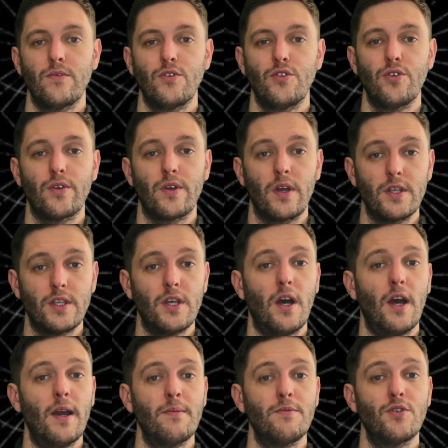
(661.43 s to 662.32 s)
During her
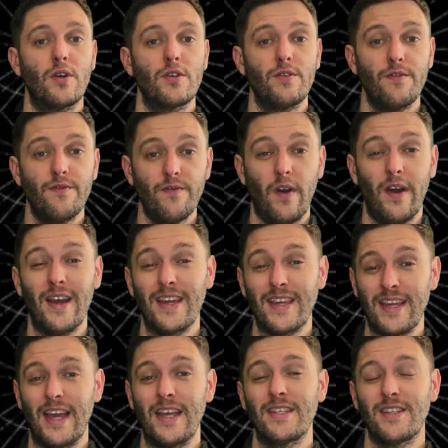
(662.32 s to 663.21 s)
time trying to fight
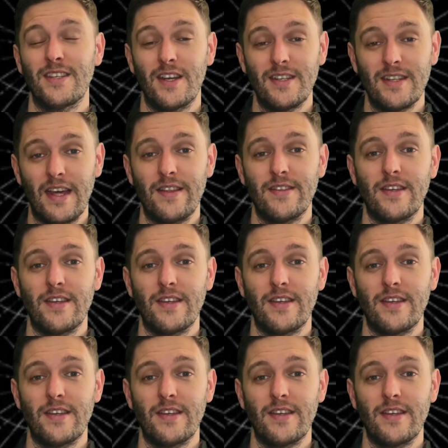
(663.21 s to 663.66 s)
against her death